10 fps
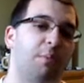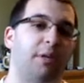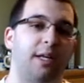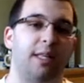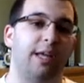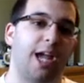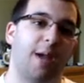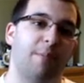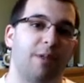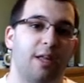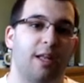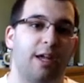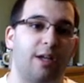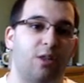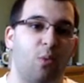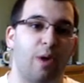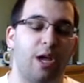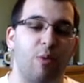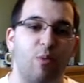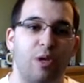playing the game like the
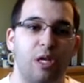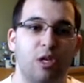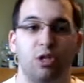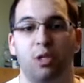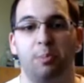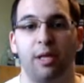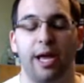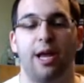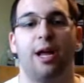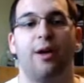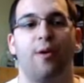way we used to play